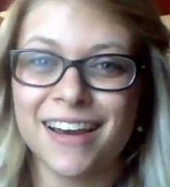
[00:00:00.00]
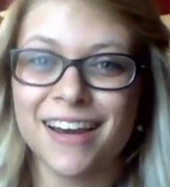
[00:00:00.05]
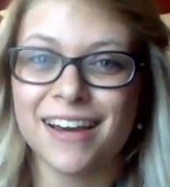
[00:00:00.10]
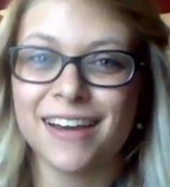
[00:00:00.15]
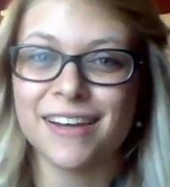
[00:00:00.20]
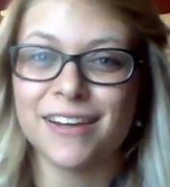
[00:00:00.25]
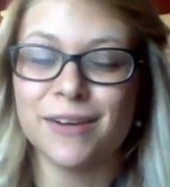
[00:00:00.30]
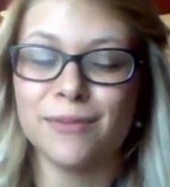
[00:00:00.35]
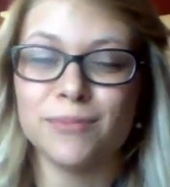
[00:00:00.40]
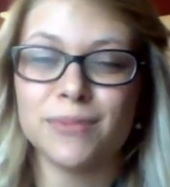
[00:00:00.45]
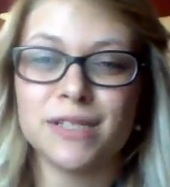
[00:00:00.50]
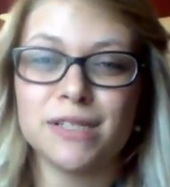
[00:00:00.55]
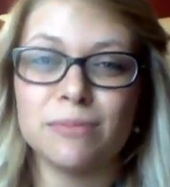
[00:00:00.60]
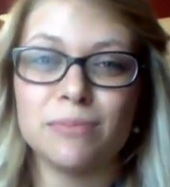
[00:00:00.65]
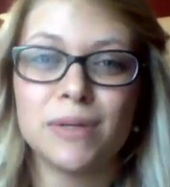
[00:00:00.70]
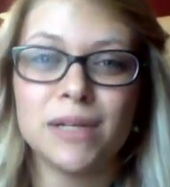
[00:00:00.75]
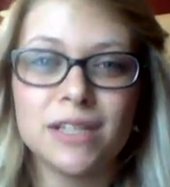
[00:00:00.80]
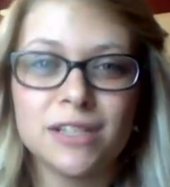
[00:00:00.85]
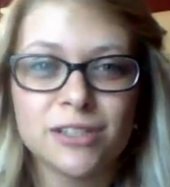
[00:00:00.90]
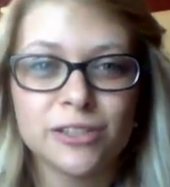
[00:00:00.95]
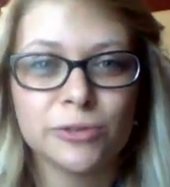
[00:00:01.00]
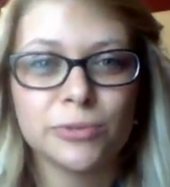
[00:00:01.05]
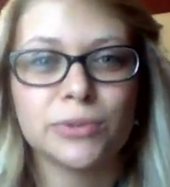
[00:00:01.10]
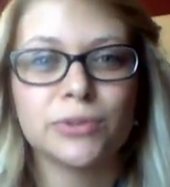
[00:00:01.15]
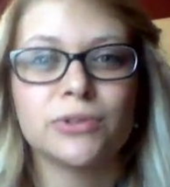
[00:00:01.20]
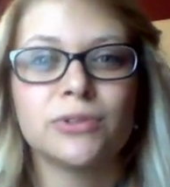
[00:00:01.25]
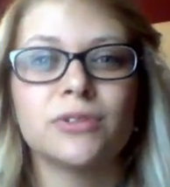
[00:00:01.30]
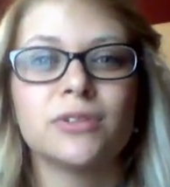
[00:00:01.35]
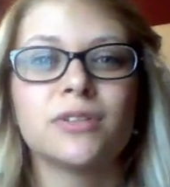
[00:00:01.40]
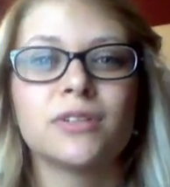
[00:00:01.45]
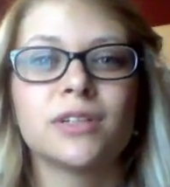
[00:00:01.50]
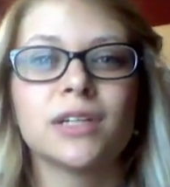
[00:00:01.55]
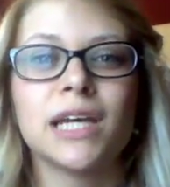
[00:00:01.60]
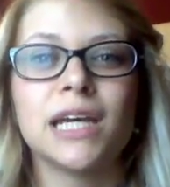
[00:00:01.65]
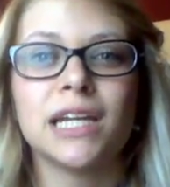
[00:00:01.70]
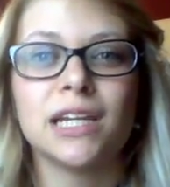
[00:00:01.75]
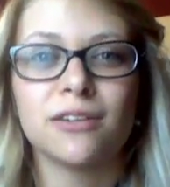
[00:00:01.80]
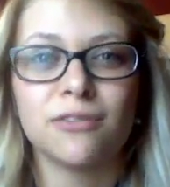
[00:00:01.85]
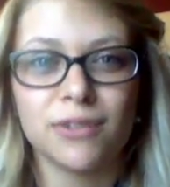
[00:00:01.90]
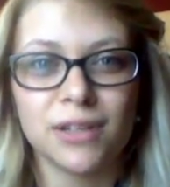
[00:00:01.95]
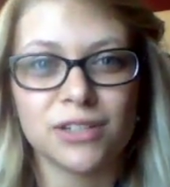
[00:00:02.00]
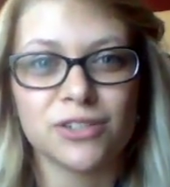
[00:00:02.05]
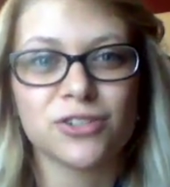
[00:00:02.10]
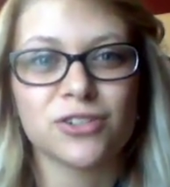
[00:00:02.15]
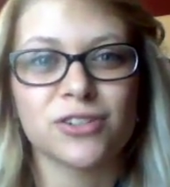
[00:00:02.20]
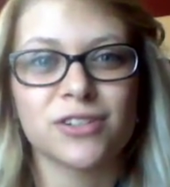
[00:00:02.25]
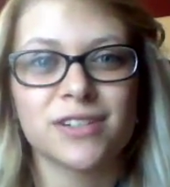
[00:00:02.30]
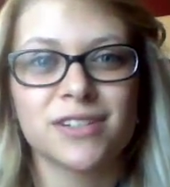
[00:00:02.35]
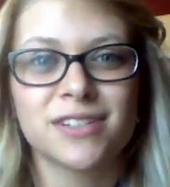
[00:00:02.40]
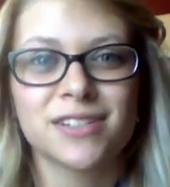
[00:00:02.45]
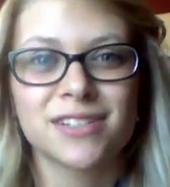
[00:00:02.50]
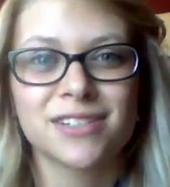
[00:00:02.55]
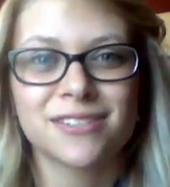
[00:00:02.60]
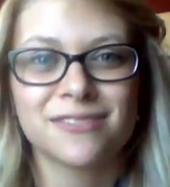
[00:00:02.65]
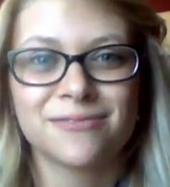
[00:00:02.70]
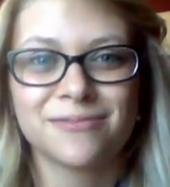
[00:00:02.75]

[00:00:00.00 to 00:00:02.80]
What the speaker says: I am dependable and adventurous.